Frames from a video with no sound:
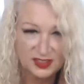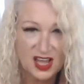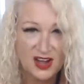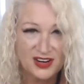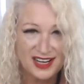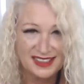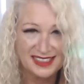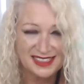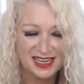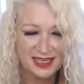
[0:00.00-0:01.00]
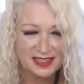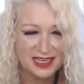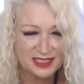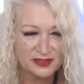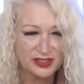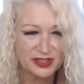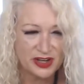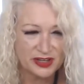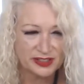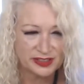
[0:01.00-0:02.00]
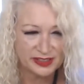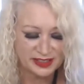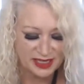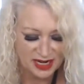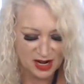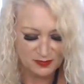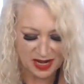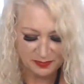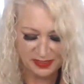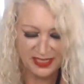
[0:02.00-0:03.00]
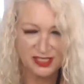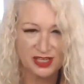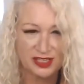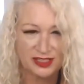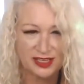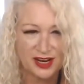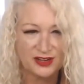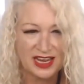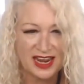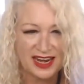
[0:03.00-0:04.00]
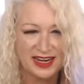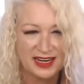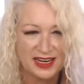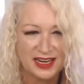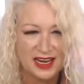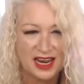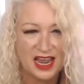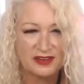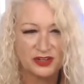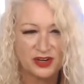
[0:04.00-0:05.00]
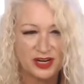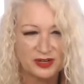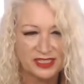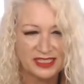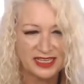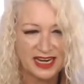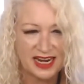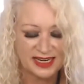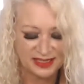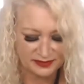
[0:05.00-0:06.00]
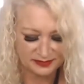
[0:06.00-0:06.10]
All right, Lisa. Thanks for the call. My pleasure. Okay. Have a great rest of the day.